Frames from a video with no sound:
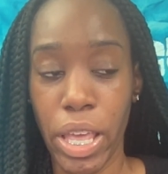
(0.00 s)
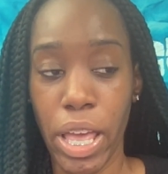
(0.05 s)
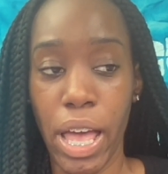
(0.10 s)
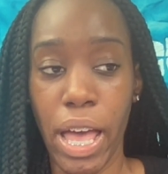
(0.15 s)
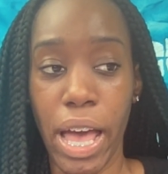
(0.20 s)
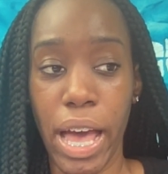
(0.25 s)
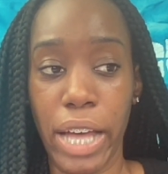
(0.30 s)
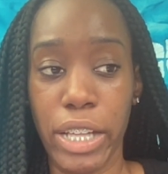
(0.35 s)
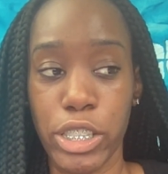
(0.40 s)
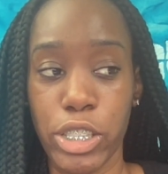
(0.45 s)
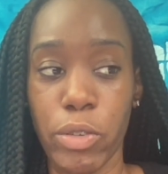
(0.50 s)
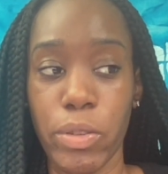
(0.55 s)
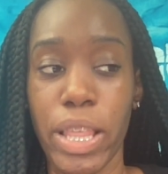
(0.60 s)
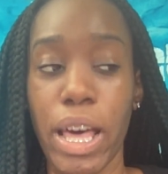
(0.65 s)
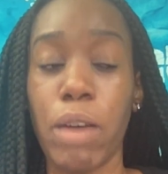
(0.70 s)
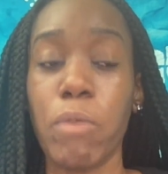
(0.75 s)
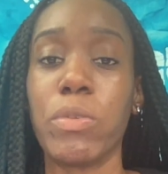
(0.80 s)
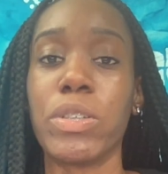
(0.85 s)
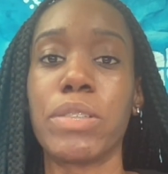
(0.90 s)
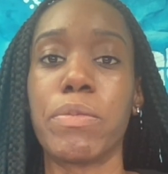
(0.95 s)
And so
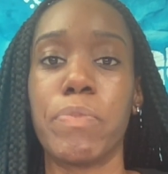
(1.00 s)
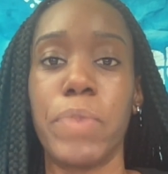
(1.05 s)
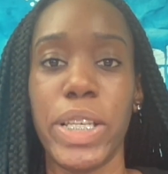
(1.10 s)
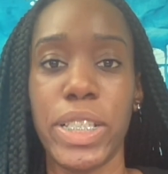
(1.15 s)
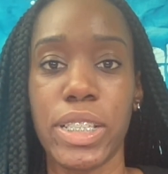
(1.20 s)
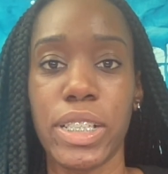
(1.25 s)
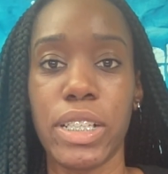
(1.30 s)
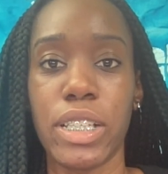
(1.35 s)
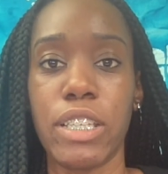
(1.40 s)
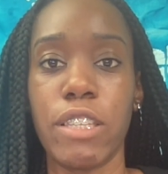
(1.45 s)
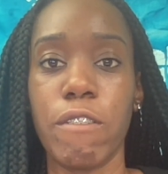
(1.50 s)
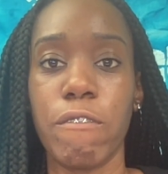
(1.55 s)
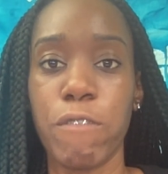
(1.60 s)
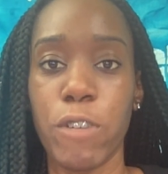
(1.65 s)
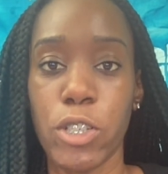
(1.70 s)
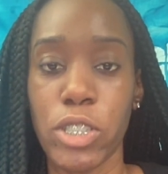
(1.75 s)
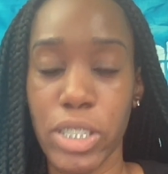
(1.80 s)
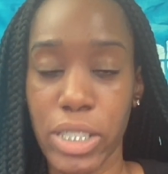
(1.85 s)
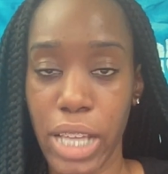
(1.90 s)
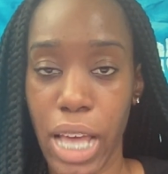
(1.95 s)
that was basically the
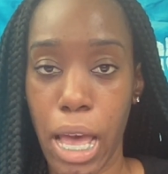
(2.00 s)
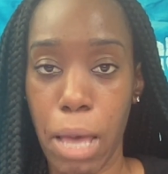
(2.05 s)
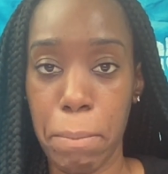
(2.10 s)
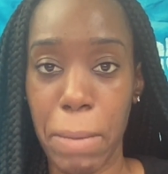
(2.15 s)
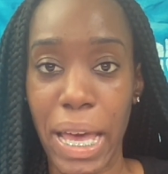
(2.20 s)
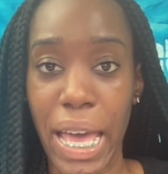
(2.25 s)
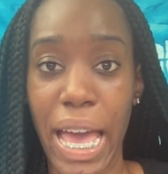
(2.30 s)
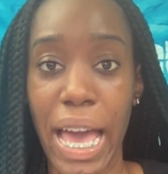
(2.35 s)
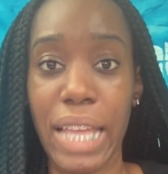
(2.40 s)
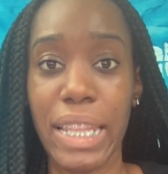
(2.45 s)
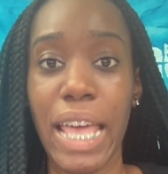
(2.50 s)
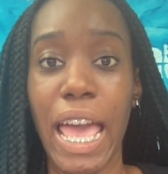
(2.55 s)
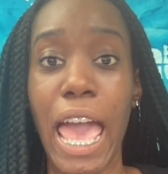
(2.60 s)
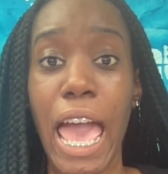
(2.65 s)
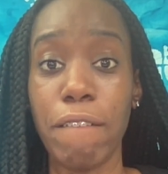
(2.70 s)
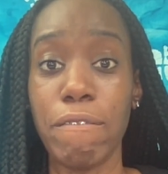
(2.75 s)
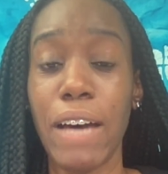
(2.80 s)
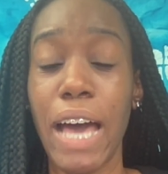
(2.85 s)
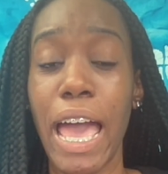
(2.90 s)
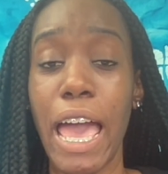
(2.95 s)
first time I had
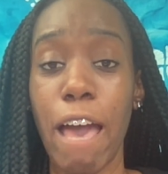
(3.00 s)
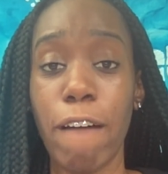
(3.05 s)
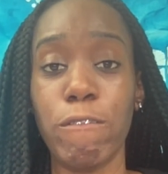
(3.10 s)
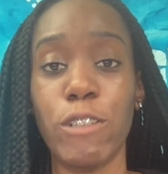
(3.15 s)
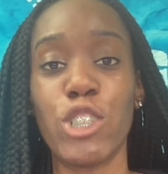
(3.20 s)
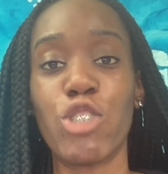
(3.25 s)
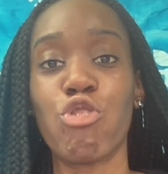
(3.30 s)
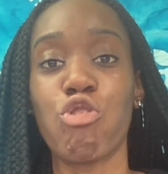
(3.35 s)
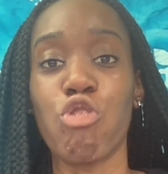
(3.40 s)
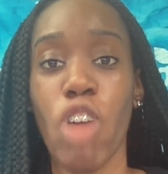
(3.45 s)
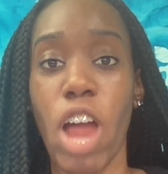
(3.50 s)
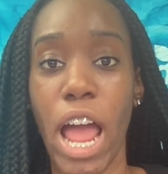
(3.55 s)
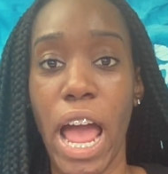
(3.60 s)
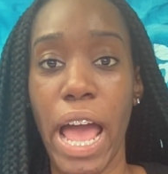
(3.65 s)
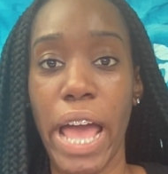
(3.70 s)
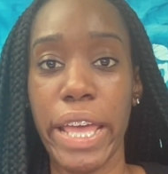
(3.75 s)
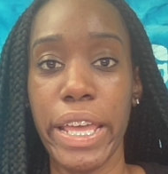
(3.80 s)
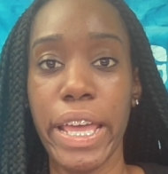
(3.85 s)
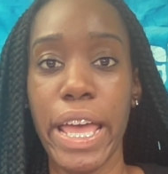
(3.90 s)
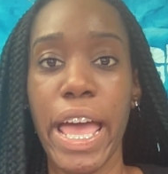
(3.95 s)
ever
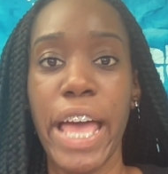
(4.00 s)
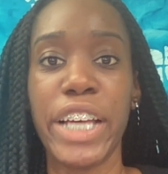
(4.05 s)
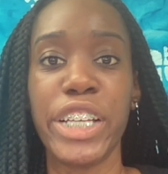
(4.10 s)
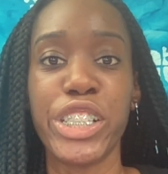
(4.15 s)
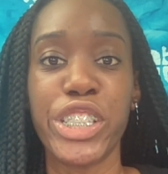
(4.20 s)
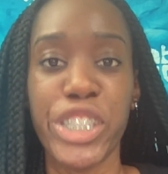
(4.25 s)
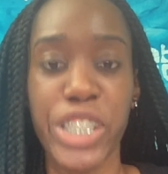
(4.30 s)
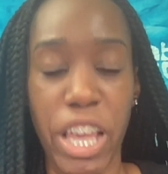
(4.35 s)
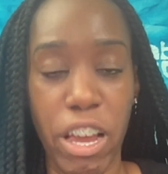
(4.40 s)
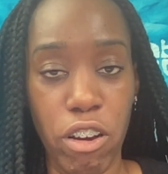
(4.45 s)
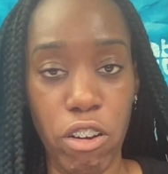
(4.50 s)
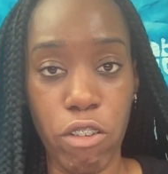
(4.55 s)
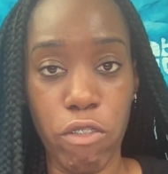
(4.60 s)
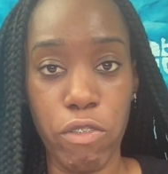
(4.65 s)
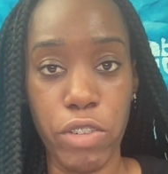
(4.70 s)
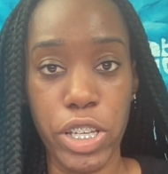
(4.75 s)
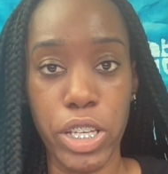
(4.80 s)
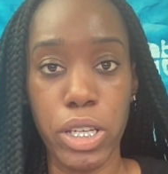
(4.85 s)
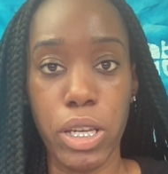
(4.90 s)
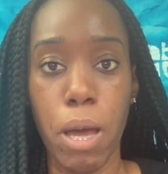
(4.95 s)
tried
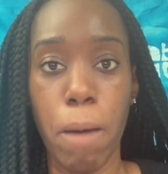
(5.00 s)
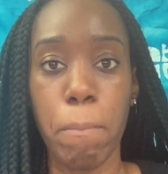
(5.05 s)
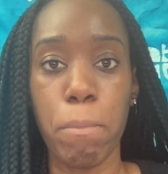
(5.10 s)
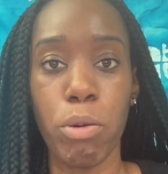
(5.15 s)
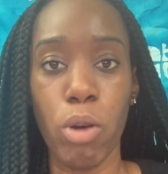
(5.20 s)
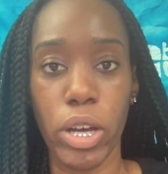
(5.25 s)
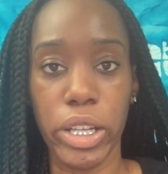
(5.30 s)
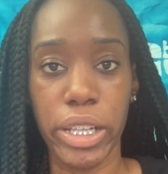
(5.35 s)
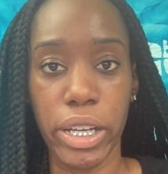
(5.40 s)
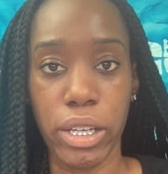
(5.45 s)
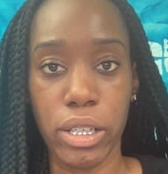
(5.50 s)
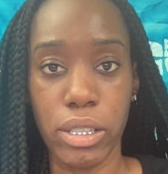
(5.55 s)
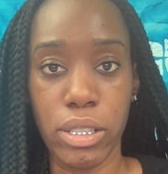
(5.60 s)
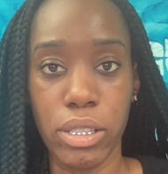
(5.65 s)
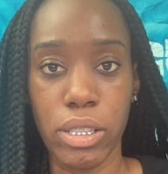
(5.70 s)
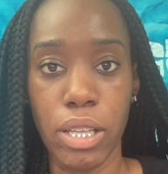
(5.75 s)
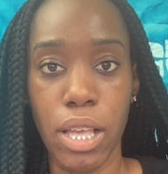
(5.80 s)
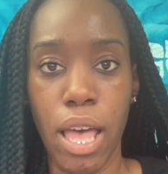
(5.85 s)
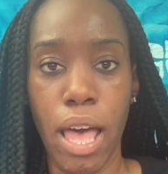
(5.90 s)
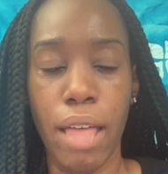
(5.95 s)
Cerave
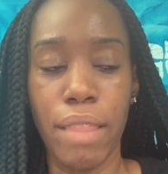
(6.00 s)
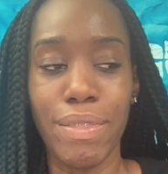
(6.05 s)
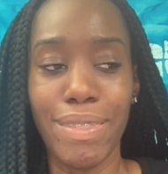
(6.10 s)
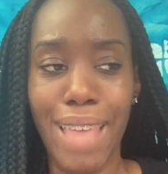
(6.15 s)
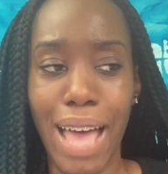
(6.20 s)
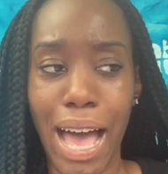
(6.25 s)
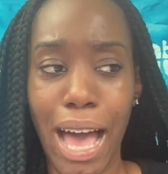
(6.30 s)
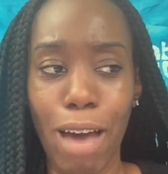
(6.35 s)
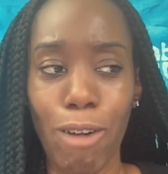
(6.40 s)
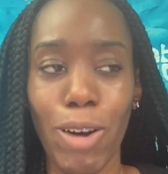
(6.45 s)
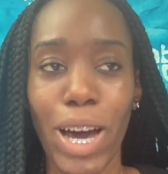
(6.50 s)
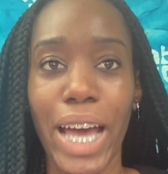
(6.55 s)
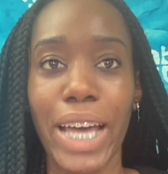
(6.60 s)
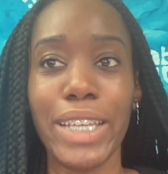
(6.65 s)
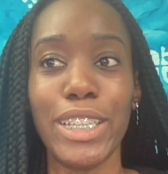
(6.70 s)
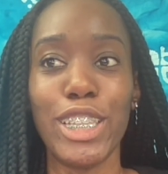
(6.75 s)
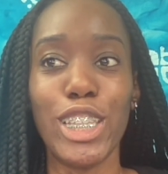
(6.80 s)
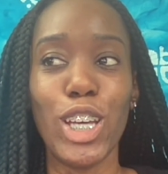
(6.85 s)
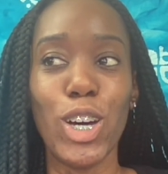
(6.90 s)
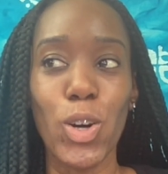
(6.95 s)
products. Now,
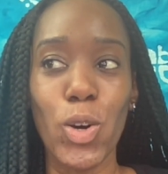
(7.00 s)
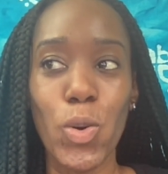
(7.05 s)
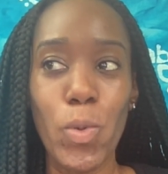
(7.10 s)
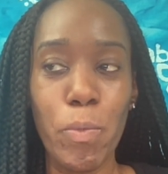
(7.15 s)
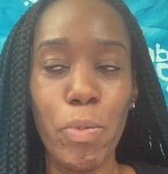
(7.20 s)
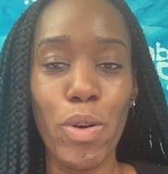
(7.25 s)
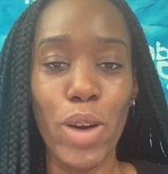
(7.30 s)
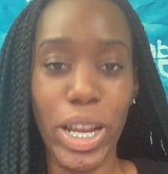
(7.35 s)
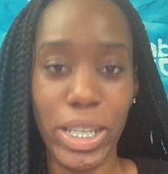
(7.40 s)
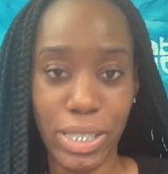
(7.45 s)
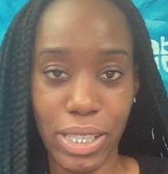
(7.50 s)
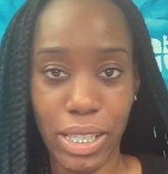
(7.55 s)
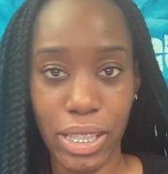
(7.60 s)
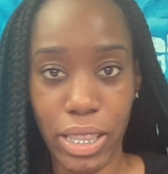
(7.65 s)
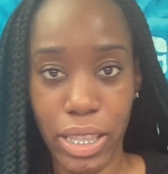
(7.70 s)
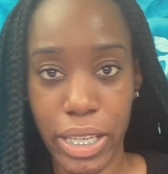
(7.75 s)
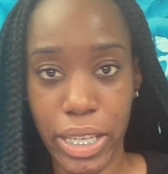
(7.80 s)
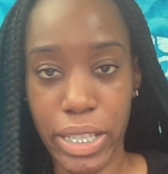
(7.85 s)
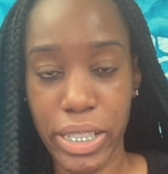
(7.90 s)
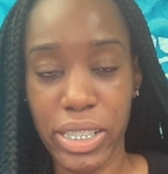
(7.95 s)
I know
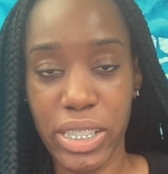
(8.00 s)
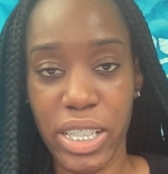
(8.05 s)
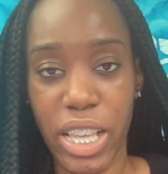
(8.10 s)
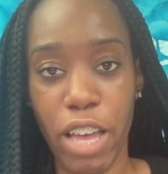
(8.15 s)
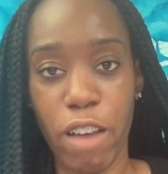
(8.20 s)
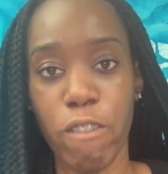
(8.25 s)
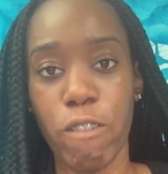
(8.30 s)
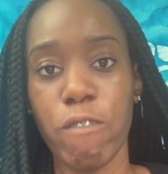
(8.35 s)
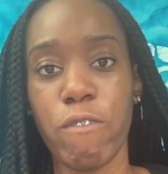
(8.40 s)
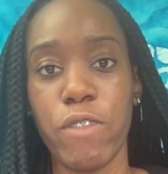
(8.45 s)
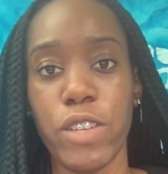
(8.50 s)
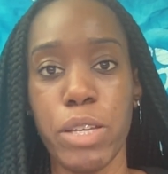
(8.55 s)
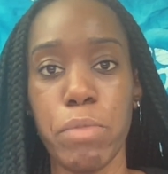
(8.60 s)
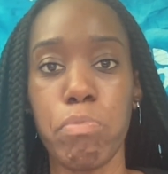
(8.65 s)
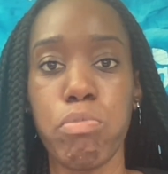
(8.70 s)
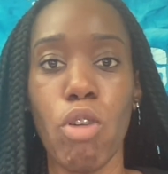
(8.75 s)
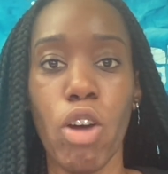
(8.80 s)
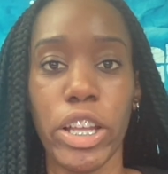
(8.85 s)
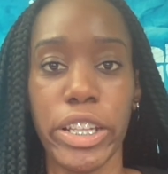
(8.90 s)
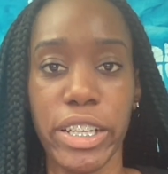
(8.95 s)
presently Cerave
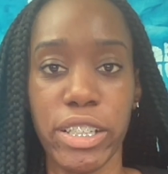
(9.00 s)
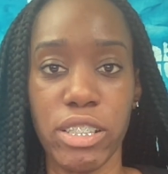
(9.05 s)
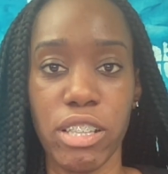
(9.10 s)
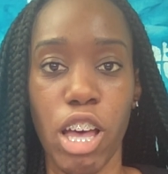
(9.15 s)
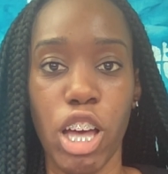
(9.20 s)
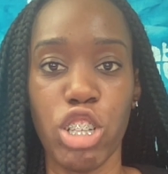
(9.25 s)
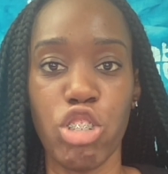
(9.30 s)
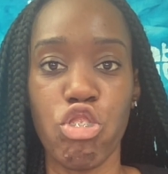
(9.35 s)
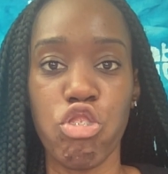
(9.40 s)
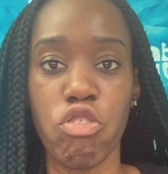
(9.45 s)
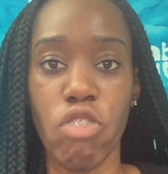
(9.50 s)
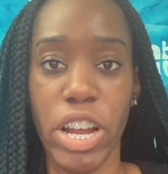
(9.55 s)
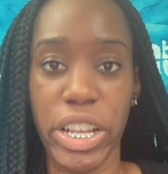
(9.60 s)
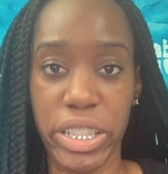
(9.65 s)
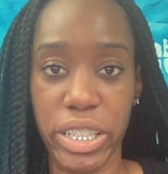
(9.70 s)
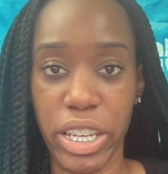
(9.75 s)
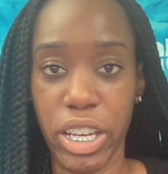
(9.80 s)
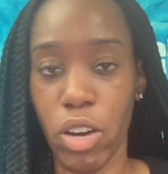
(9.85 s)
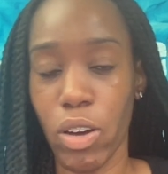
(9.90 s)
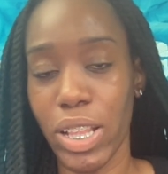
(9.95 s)
products are
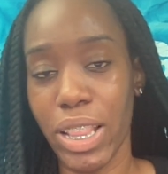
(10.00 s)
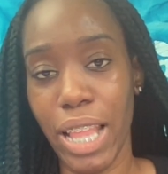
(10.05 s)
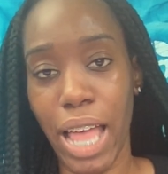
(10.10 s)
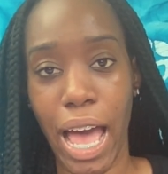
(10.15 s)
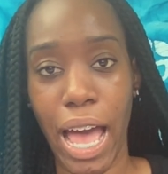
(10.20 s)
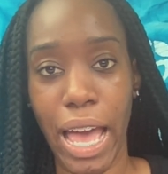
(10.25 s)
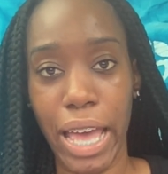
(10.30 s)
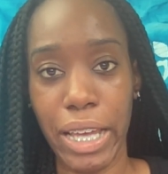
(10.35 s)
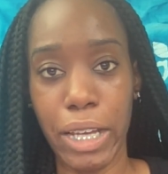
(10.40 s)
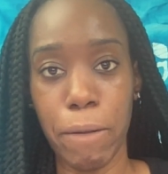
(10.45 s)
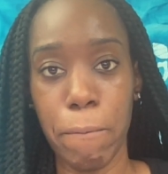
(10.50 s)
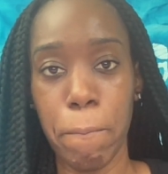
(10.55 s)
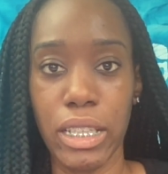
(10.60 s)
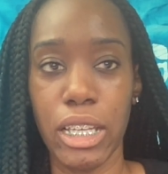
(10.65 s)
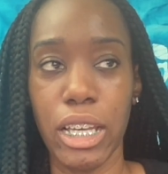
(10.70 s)
trending online.